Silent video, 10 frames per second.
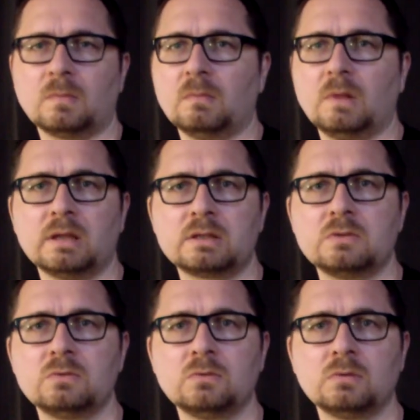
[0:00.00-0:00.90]
like
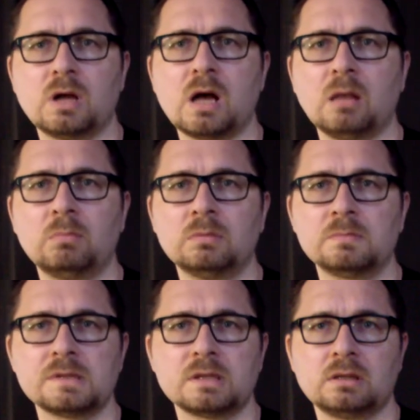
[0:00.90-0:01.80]
two
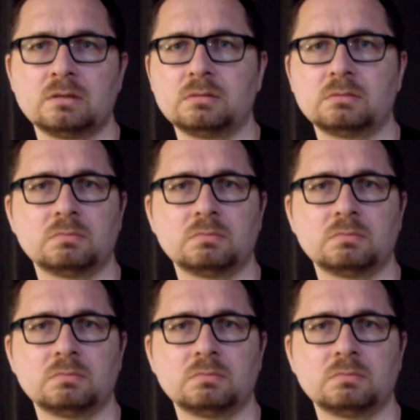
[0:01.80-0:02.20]
albums and